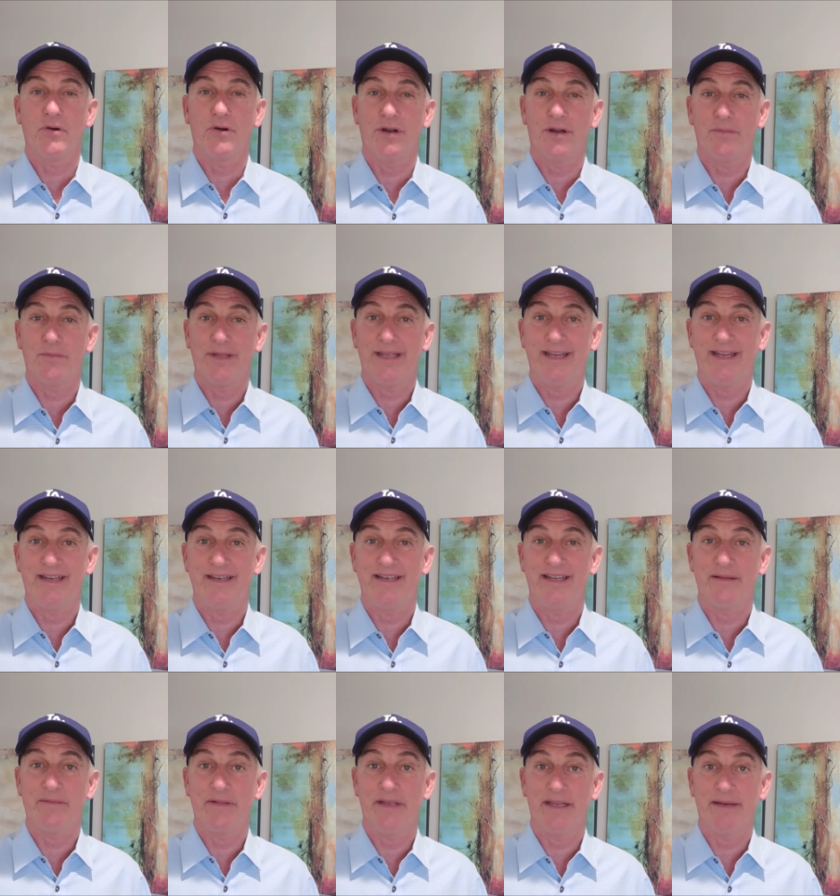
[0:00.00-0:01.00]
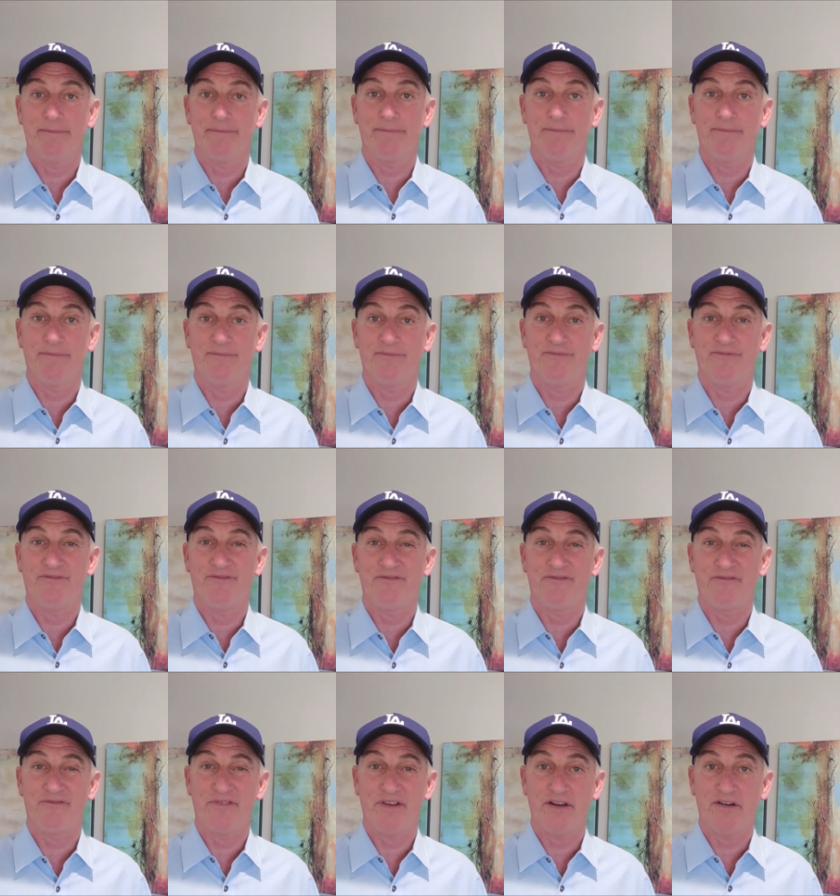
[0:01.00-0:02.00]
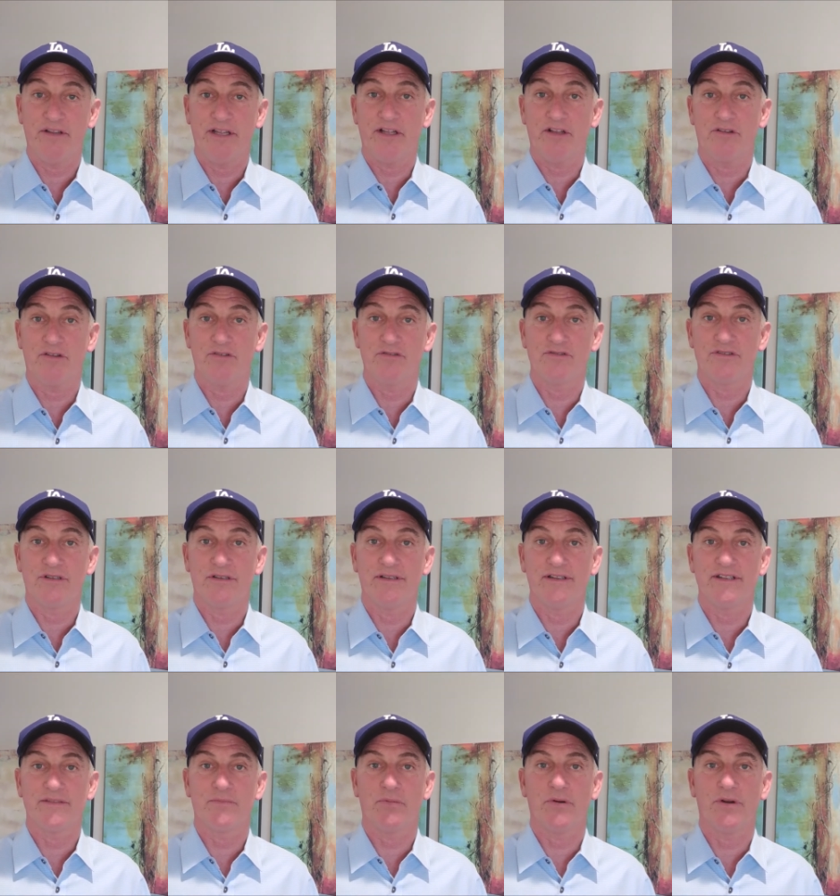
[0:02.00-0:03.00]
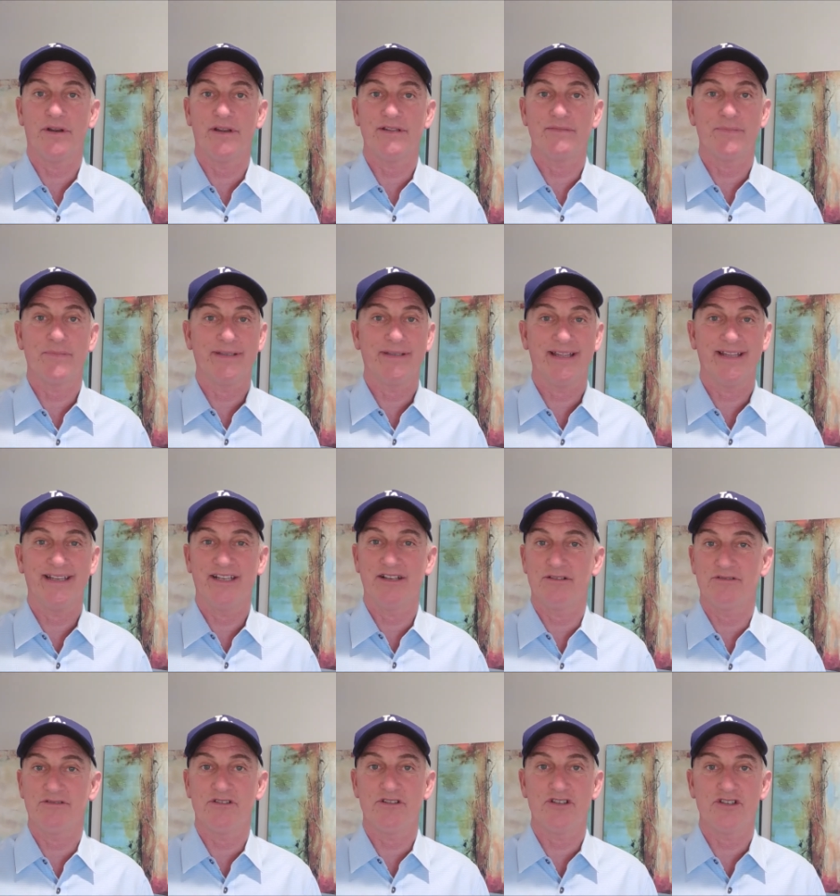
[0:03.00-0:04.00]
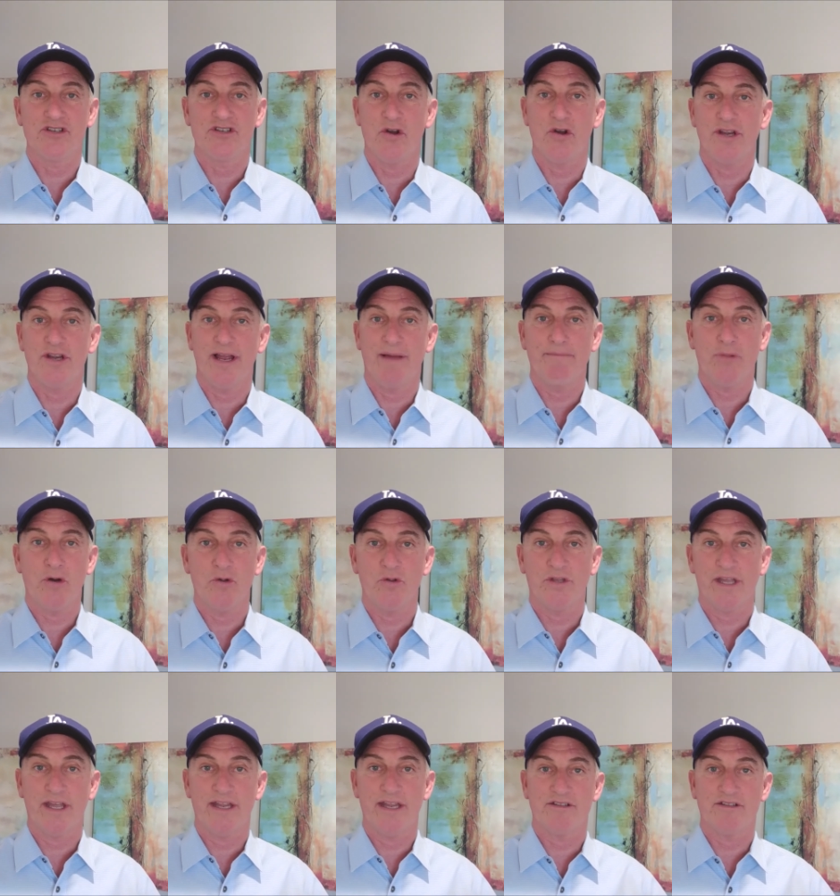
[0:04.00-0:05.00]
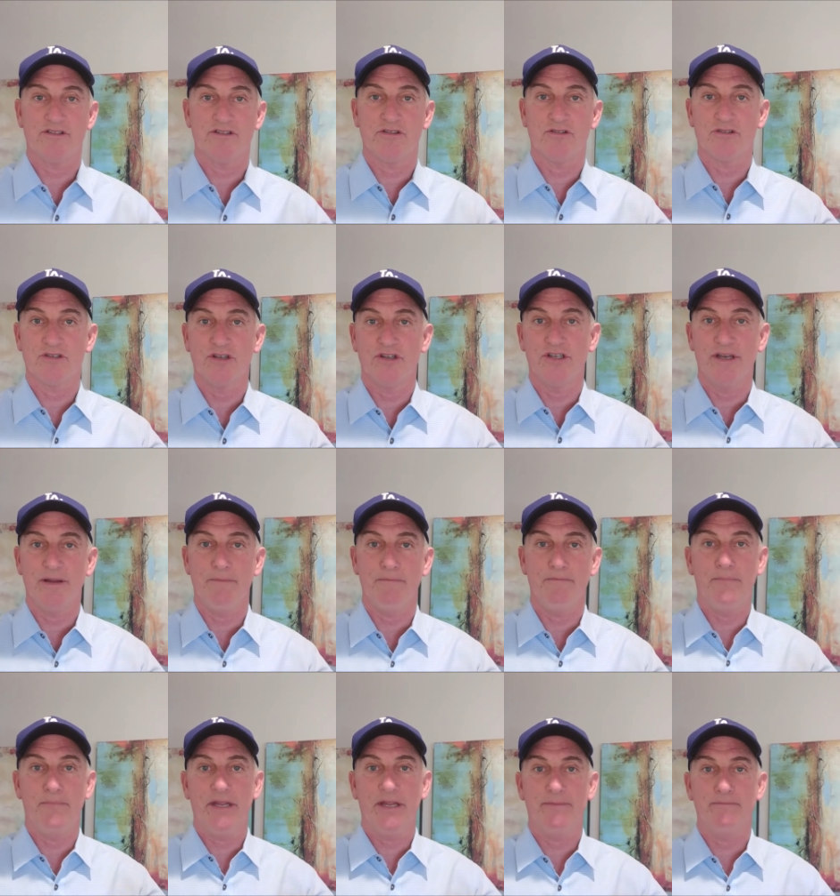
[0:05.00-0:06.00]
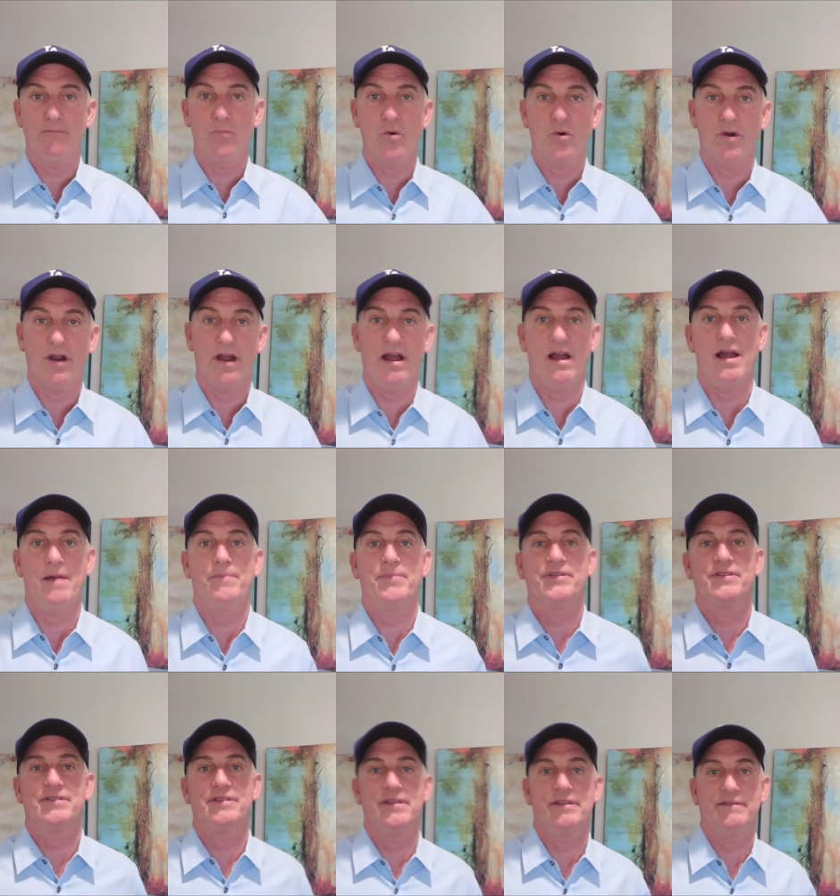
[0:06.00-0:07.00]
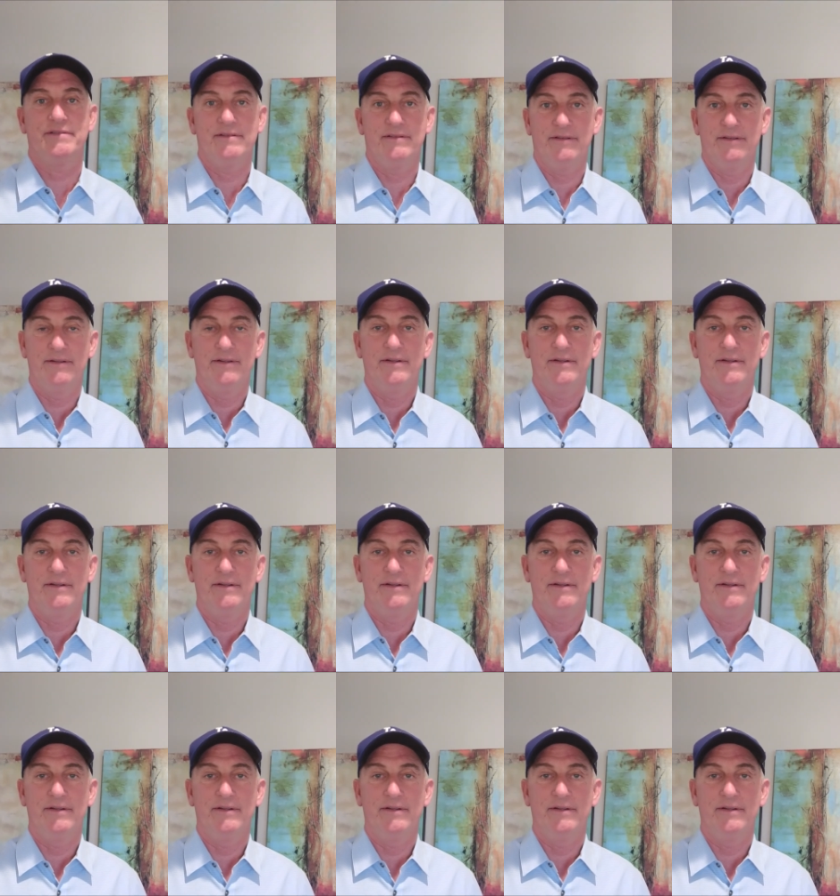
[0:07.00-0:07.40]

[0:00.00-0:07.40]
probably end up getting fairly close to list price, but it goes to show you on both cases, those couldn't have been more opposite